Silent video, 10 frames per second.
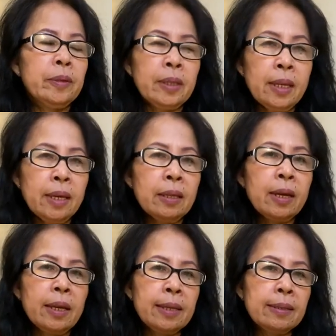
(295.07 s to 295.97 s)
Take the
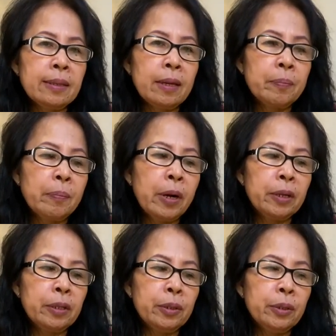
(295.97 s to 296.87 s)
inside part,
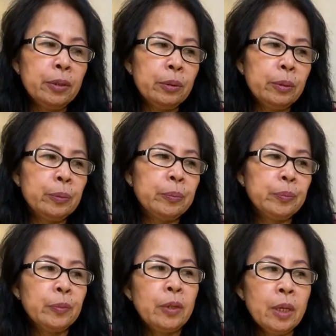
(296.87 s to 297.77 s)

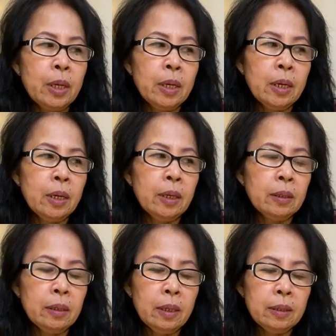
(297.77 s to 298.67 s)
and
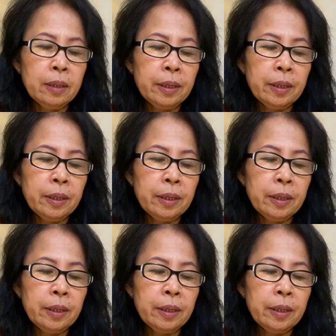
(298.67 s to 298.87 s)
then